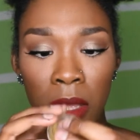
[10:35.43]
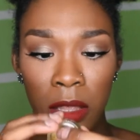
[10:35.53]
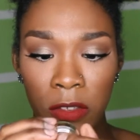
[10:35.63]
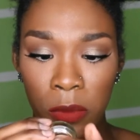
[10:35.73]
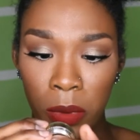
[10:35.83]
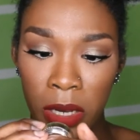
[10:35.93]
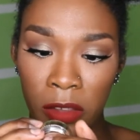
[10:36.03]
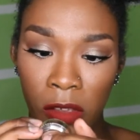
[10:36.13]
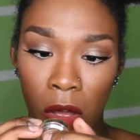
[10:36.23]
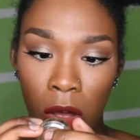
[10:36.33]
This one
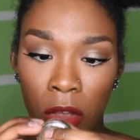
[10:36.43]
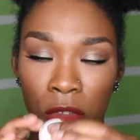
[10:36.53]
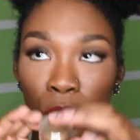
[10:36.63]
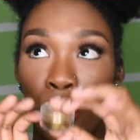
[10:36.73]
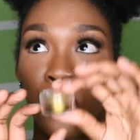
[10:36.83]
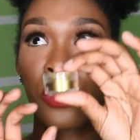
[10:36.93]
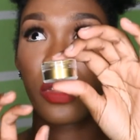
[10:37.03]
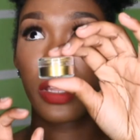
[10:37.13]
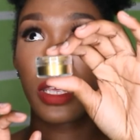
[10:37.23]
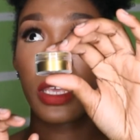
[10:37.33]
is called Gold
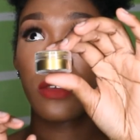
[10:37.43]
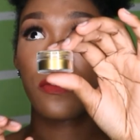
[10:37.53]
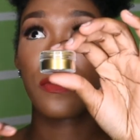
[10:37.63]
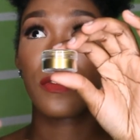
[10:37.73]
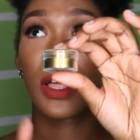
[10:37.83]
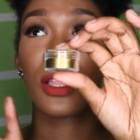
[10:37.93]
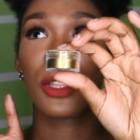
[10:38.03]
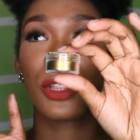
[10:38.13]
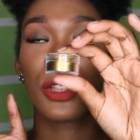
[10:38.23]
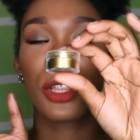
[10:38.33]
Leaf.
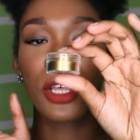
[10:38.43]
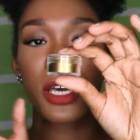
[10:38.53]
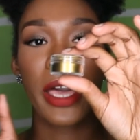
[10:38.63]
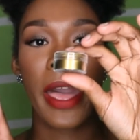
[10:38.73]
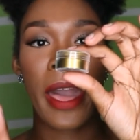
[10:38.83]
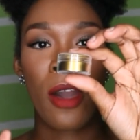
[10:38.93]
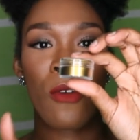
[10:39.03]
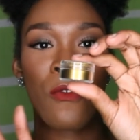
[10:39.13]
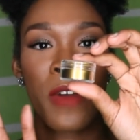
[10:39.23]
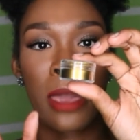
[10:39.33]
Look how
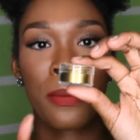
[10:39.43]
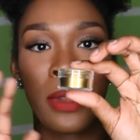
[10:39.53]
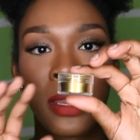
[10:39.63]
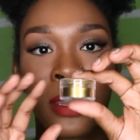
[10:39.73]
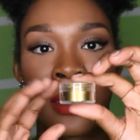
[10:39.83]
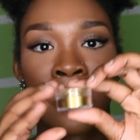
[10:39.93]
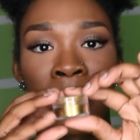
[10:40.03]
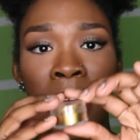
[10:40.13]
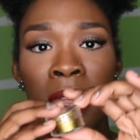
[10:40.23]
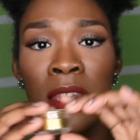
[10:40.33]
vibrant it is,
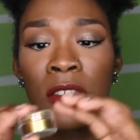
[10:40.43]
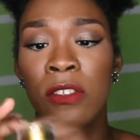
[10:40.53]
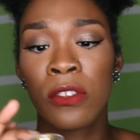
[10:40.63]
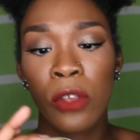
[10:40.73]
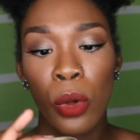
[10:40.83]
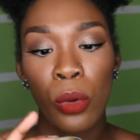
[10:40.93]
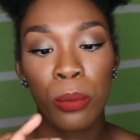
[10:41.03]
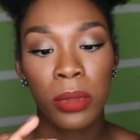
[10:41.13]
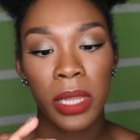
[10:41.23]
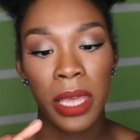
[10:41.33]
and it's so
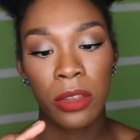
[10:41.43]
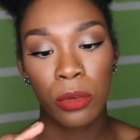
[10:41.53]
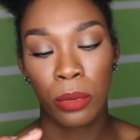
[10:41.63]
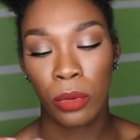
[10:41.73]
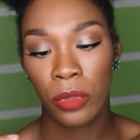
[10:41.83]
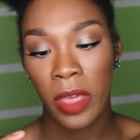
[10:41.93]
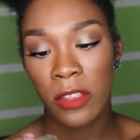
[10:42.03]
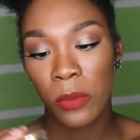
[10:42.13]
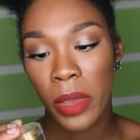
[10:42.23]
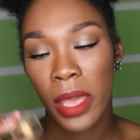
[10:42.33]
blendable.
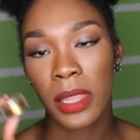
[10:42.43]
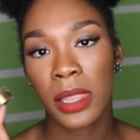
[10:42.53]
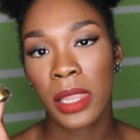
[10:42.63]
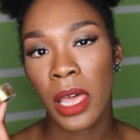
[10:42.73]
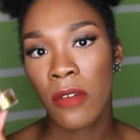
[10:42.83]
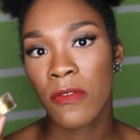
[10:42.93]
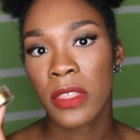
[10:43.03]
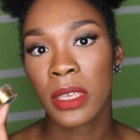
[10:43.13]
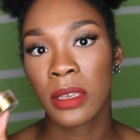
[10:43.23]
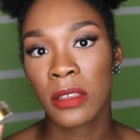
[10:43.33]
That's why I
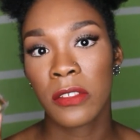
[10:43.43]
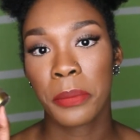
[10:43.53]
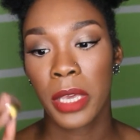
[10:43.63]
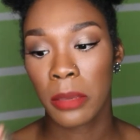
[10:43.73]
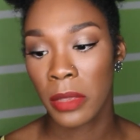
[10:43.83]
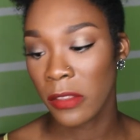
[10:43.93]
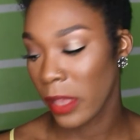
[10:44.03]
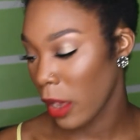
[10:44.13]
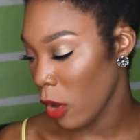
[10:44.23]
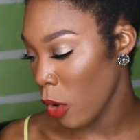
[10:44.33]
love these pigments.
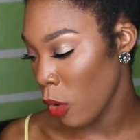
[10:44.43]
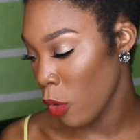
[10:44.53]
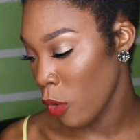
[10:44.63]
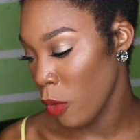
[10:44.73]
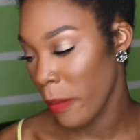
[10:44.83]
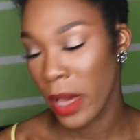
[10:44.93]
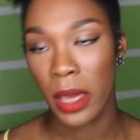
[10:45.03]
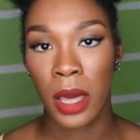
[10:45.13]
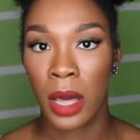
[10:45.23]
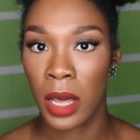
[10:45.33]
Like, oh my
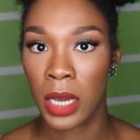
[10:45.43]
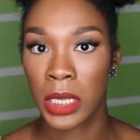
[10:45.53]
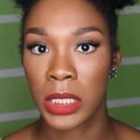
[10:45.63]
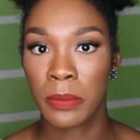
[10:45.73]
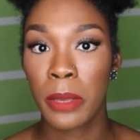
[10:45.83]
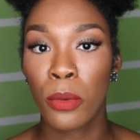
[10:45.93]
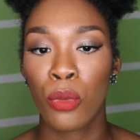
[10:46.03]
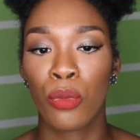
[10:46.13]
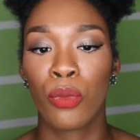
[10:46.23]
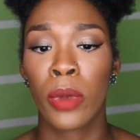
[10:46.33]
gosh,
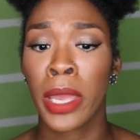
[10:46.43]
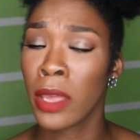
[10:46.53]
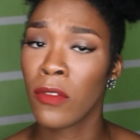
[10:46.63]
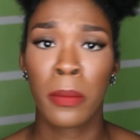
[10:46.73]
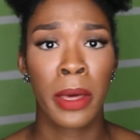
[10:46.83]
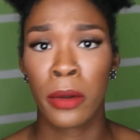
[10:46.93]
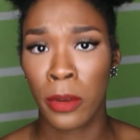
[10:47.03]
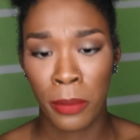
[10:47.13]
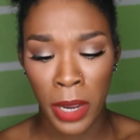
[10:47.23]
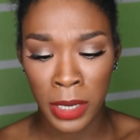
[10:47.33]
people rave about
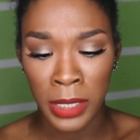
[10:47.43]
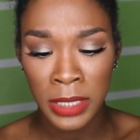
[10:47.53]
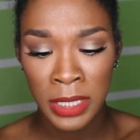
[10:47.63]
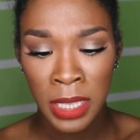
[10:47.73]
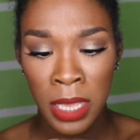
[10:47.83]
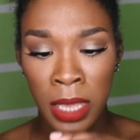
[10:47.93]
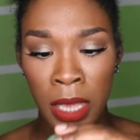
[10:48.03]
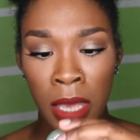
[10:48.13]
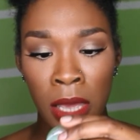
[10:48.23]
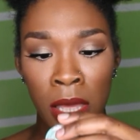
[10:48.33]
her products.
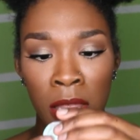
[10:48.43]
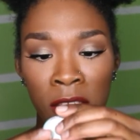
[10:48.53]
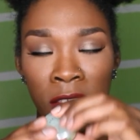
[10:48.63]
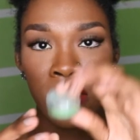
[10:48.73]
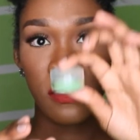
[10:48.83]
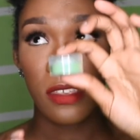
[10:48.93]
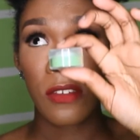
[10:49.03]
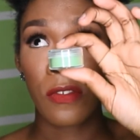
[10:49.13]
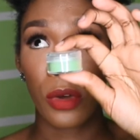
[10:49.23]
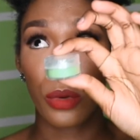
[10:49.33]
This is
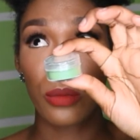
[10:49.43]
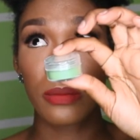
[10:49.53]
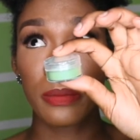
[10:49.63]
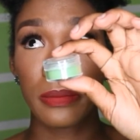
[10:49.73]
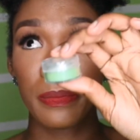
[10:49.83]
Seafoam.